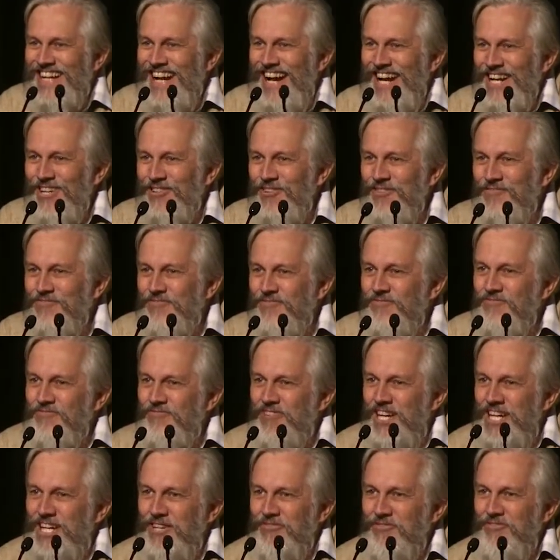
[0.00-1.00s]
kind of
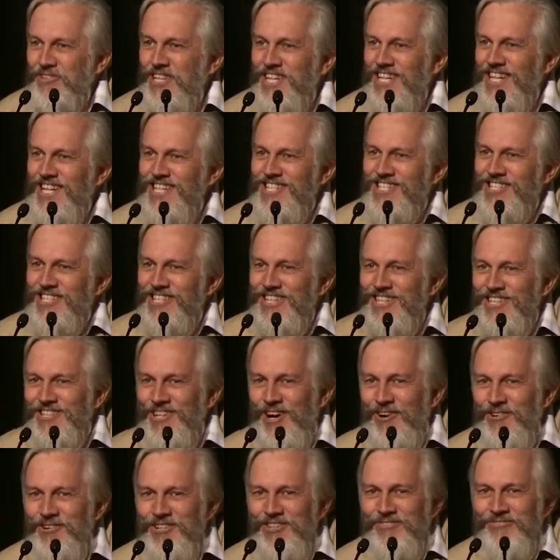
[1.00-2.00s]
verification,
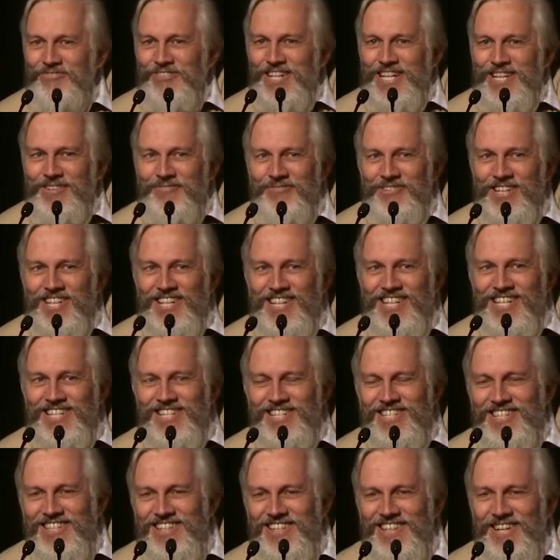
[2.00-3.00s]

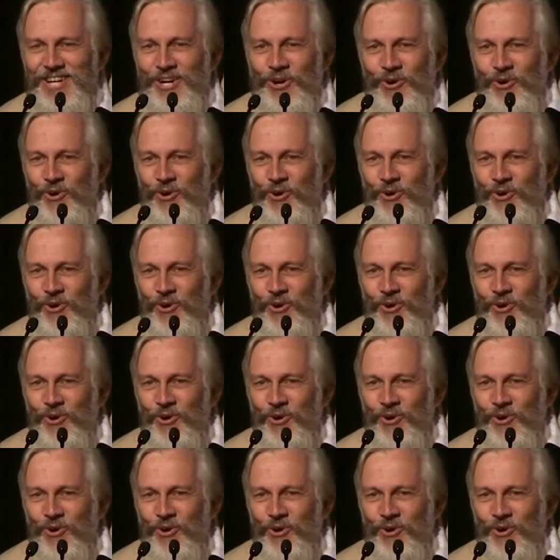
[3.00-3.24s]
counter-verification,